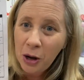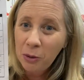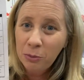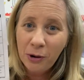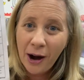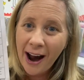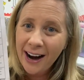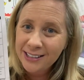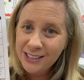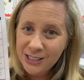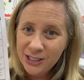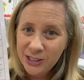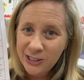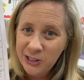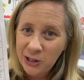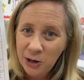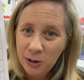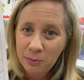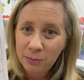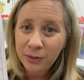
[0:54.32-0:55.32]
practice a
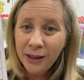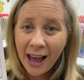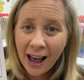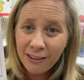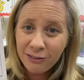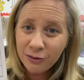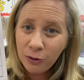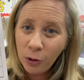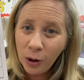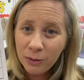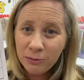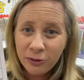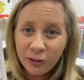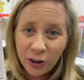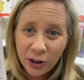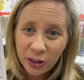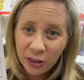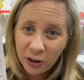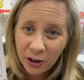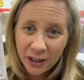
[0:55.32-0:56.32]
certain platform
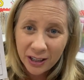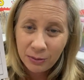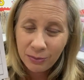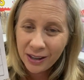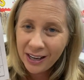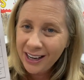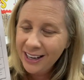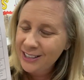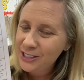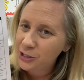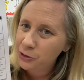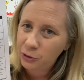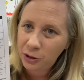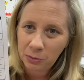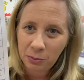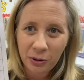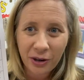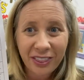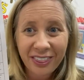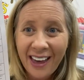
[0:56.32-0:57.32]
for 30 minutes, you can
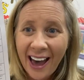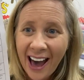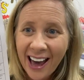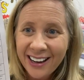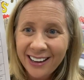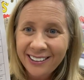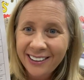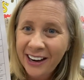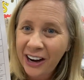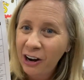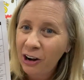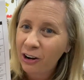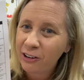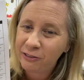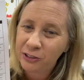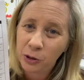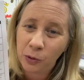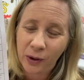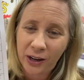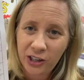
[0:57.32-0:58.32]
put that in there.
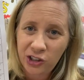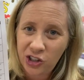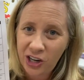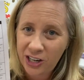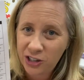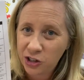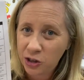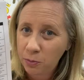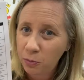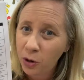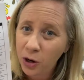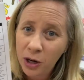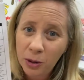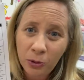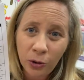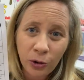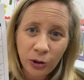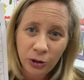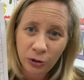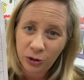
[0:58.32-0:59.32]
If you want to change the
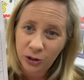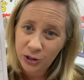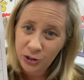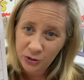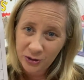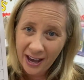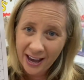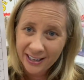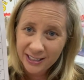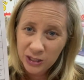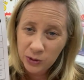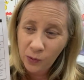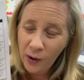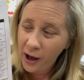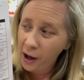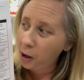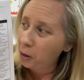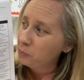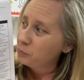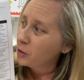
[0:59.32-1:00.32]
printable, you can do that as
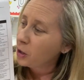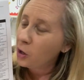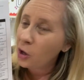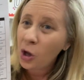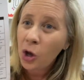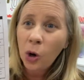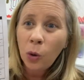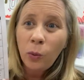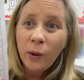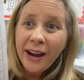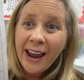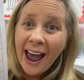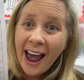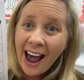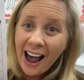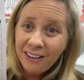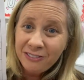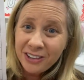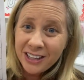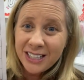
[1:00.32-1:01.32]
well. We
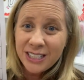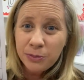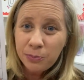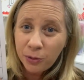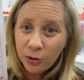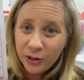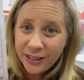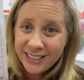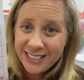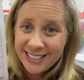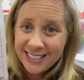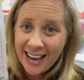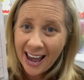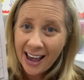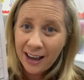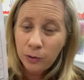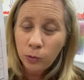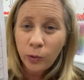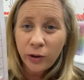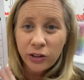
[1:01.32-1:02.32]
have these
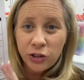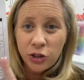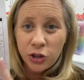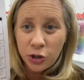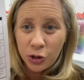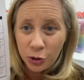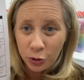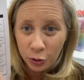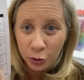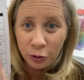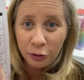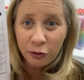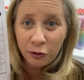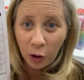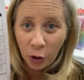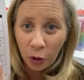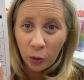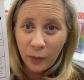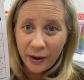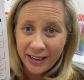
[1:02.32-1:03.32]
preset with 2
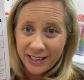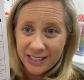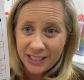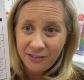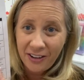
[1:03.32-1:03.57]
full weeks of